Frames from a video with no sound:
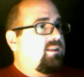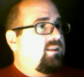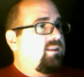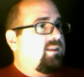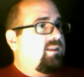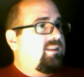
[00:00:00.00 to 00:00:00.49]

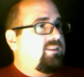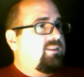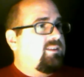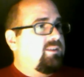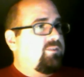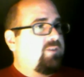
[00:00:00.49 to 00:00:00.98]
It's
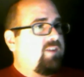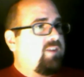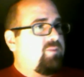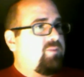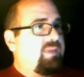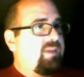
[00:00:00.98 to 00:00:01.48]
only 5
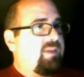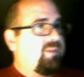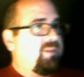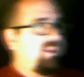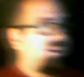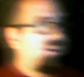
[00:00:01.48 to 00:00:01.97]
p.m.
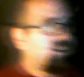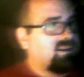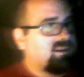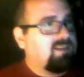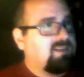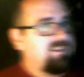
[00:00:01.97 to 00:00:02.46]

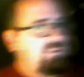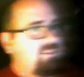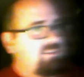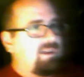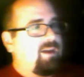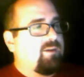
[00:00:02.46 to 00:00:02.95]
here, still an
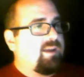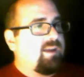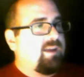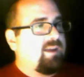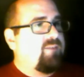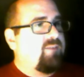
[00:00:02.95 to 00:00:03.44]
hour and a
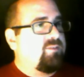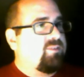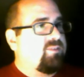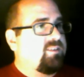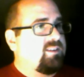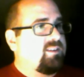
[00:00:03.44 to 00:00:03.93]
half of
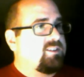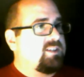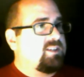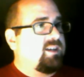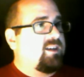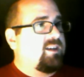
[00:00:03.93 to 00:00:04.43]

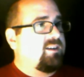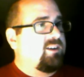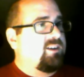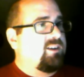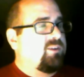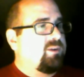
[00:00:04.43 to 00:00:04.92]
sunshine. Are
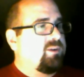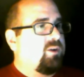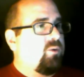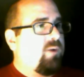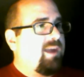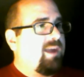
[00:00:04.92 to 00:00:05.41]
you in
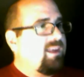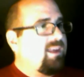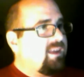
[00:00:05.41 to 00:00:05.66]
Hawaii?